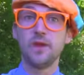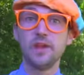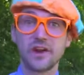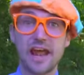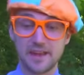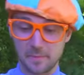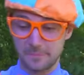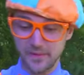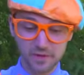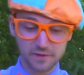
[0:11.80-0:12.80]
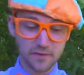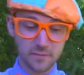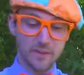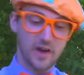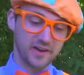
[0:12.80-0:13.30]
We are at a beautiful
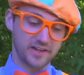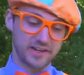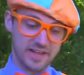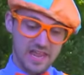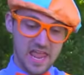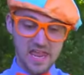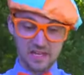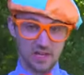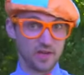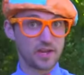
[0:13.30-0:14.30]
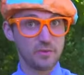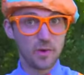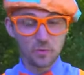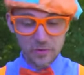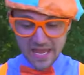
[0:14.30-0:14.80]
park. And look at
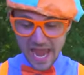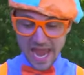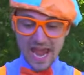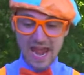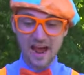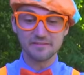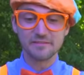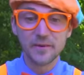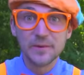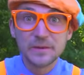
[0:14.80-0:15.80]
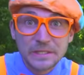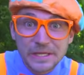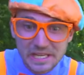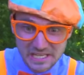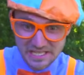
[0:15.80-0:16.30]
what we have.
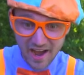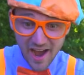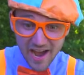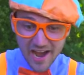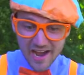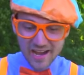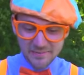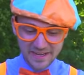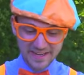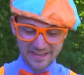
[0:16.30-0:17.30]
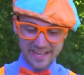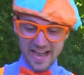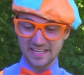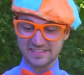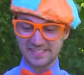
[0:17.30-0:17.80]
Yum!
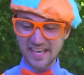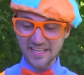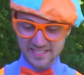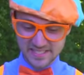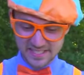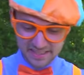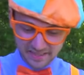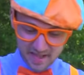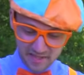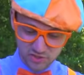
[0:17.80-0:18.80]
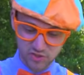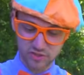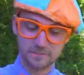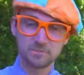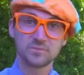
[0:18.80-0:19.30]
A tasty lunch.
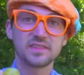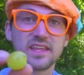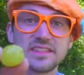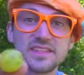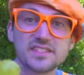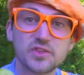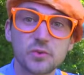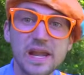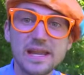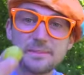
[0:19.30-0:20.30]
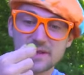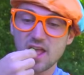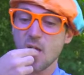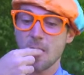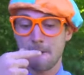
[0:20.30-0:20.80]
Like this grape.
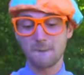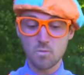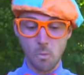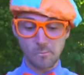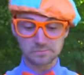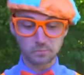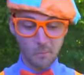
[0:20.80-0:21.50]
Mm.